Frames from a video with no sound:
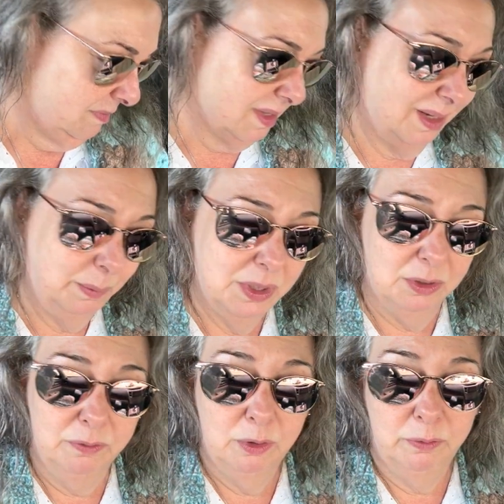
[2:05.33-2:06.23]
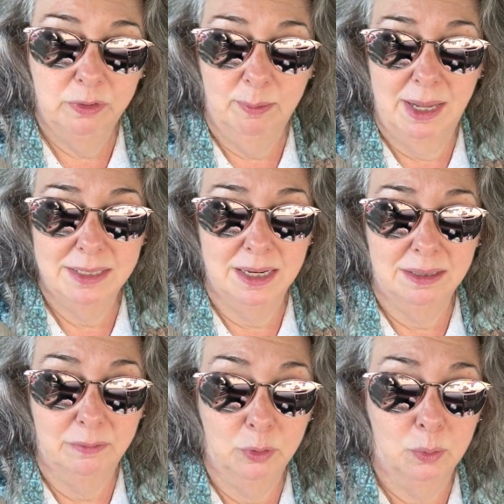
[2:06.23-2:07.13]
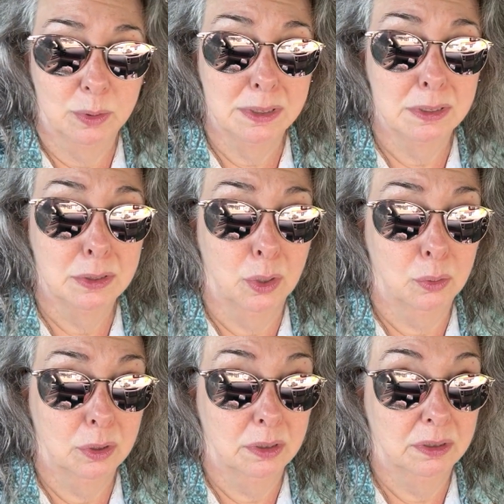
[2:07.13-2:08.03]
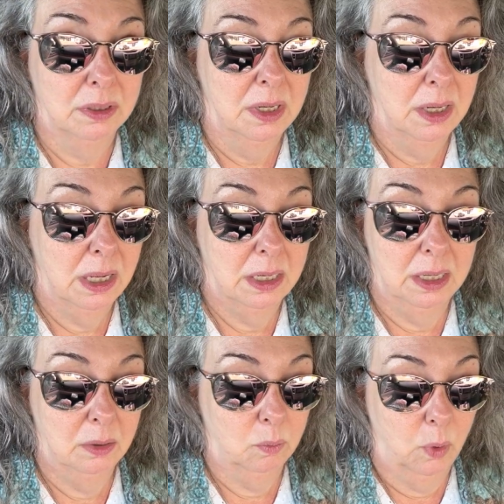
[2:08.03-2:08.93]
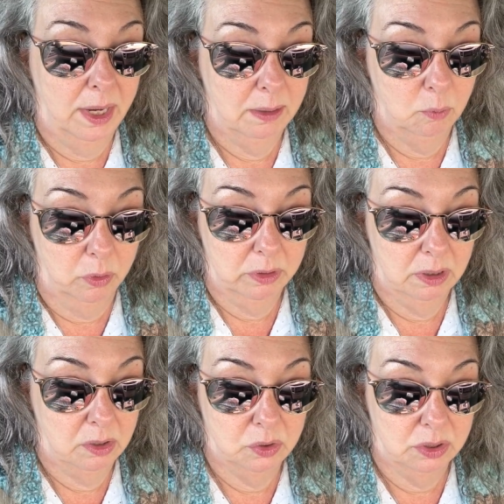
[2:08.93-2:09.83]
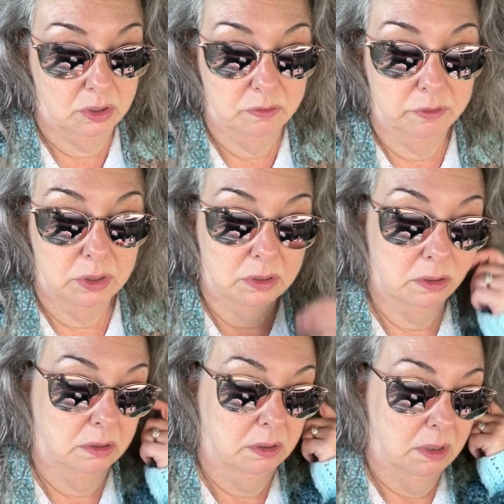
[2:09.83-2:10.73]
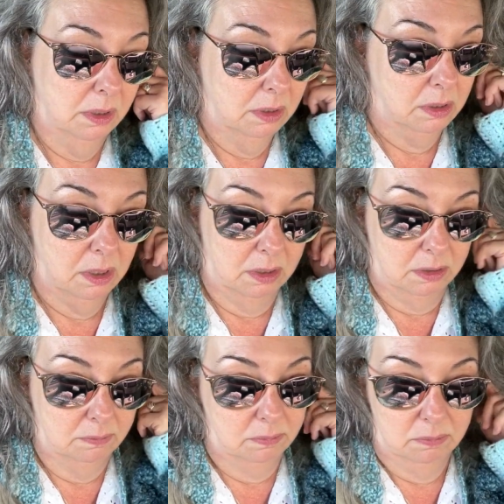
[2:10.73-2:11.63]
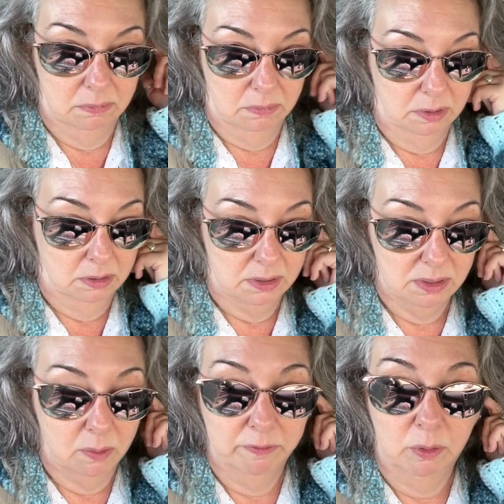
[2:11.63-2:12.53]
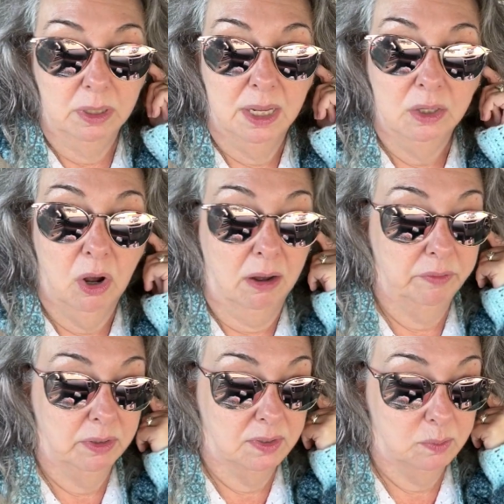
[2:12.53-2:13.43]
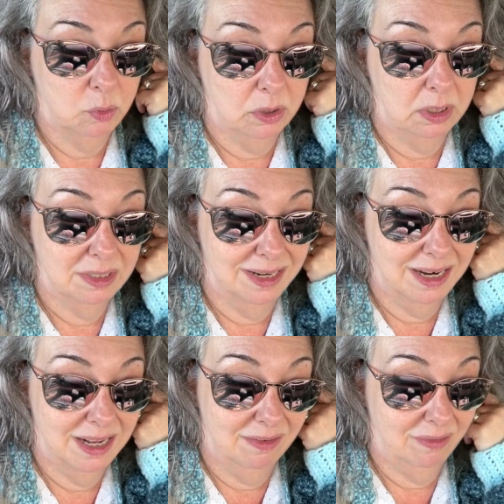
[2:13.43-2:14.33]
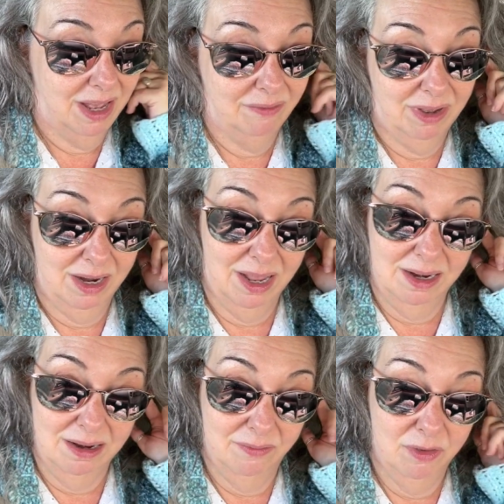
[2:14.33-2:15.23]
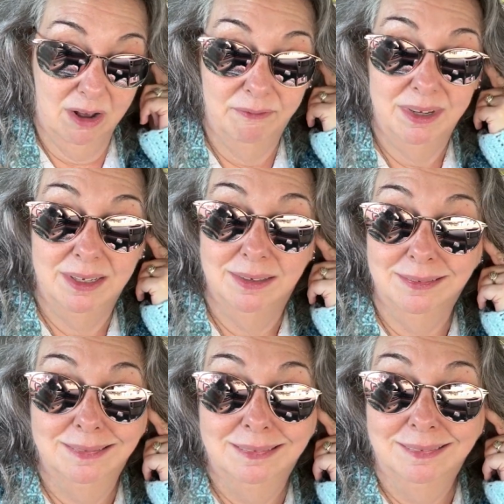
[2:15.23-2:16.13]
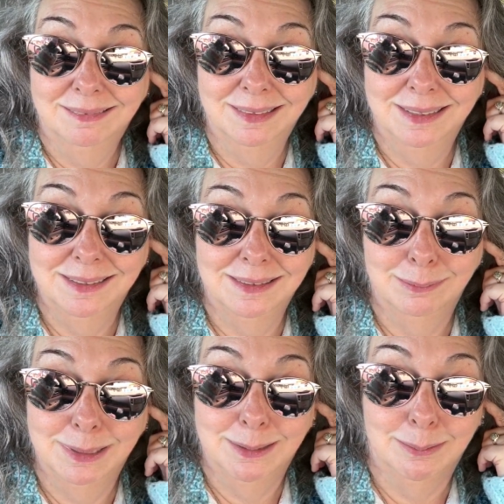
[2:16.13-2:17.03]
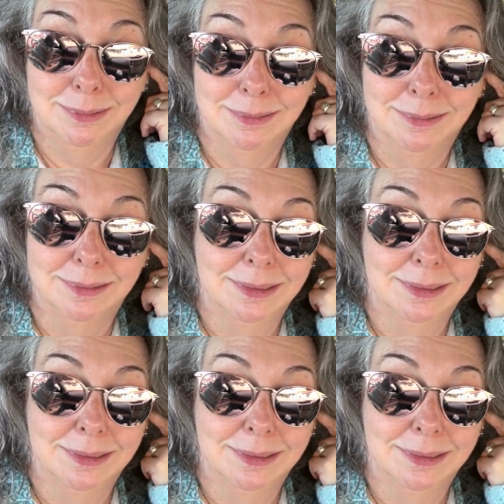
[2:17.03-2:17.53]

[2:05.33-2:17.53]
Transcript: I'm still full from last night. The food was so good, and I ate way more than I usually do for dinner. Um, so I've only had coffee this morning. Did I ha have I had enough coffee? Well, that's debatable.